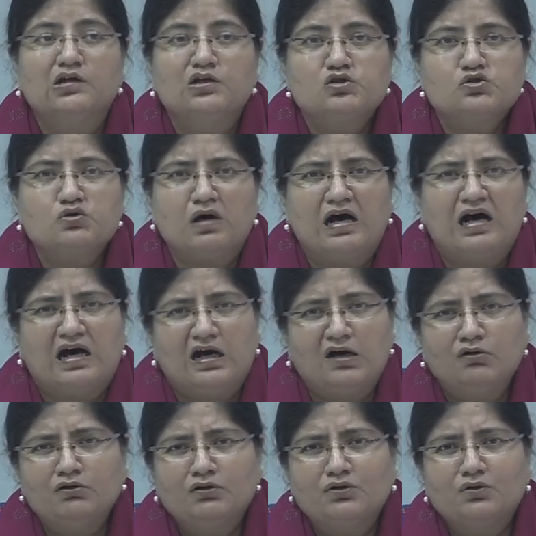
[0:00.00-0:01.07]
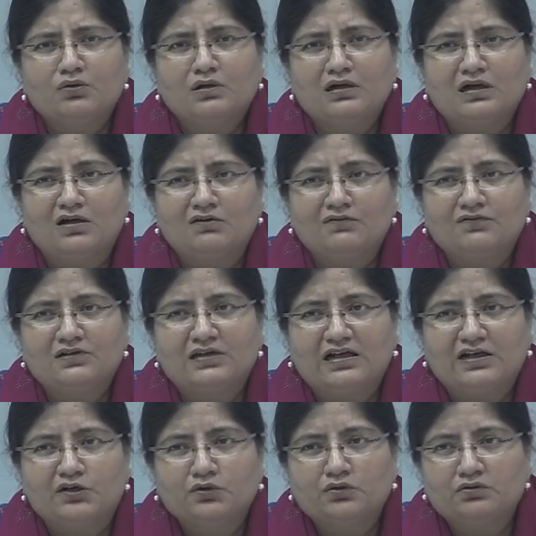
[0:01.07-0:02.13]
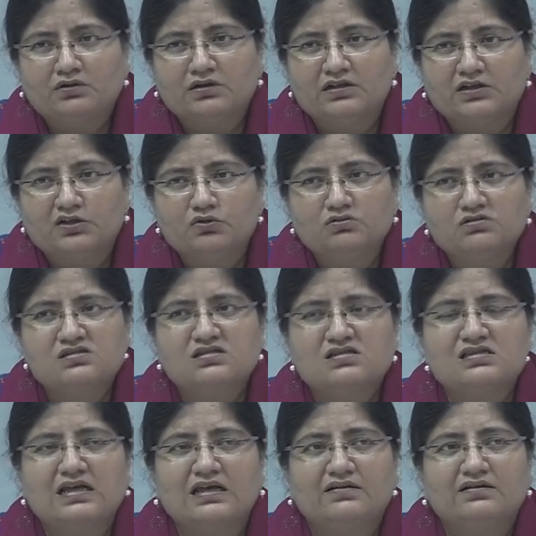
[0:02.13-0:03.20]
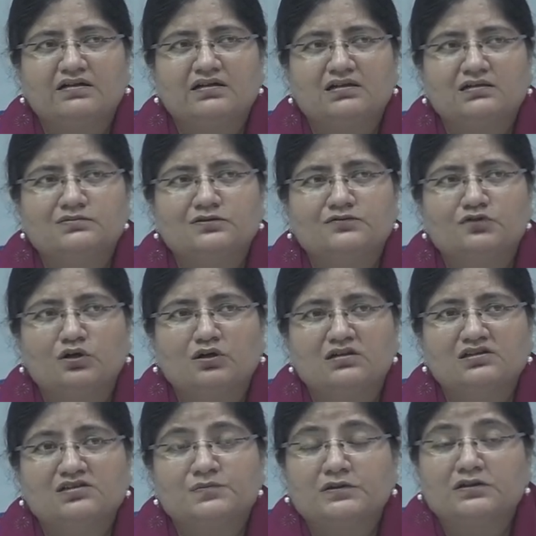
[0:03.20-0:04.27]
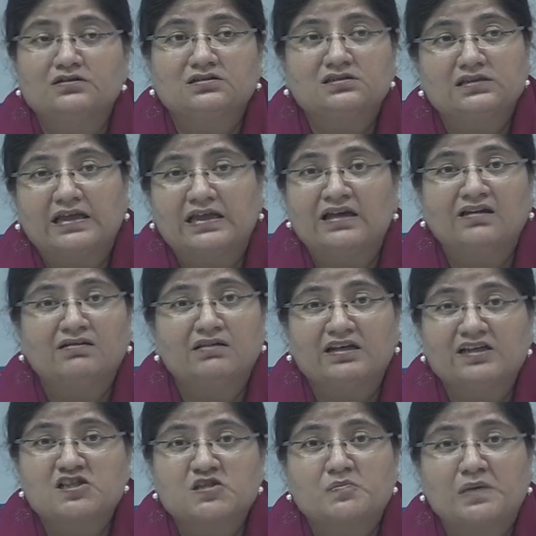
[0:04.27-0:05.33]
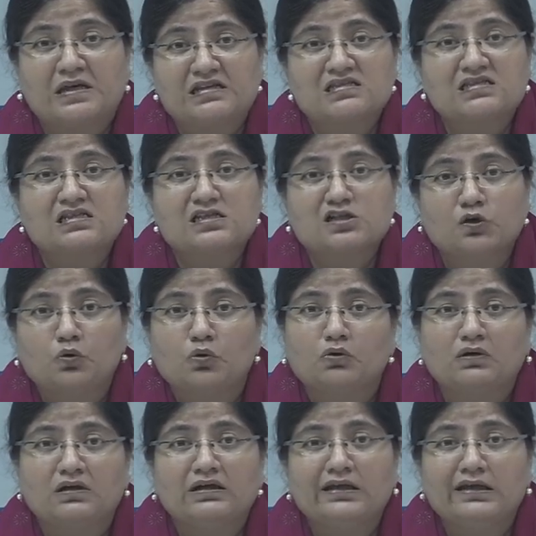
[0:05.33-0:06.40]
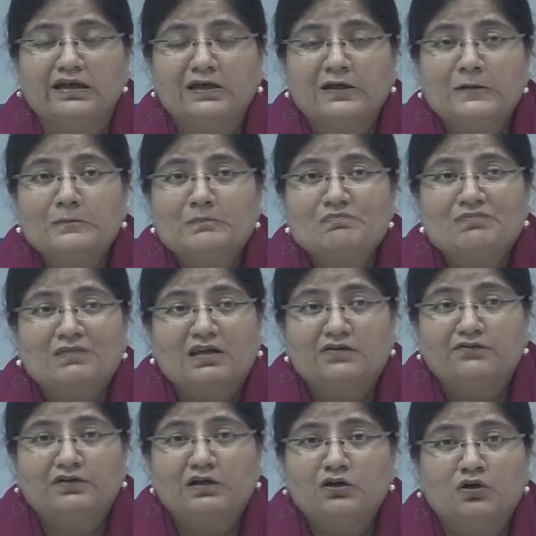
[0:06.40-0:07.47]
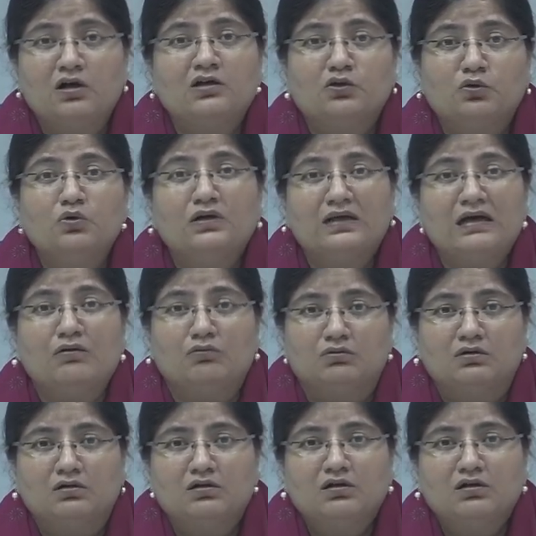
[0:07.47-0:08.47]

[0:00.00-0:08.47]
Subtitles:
So how do you account for that? Do you reduce the salary in terms of dollars because their expenses locally will not go down?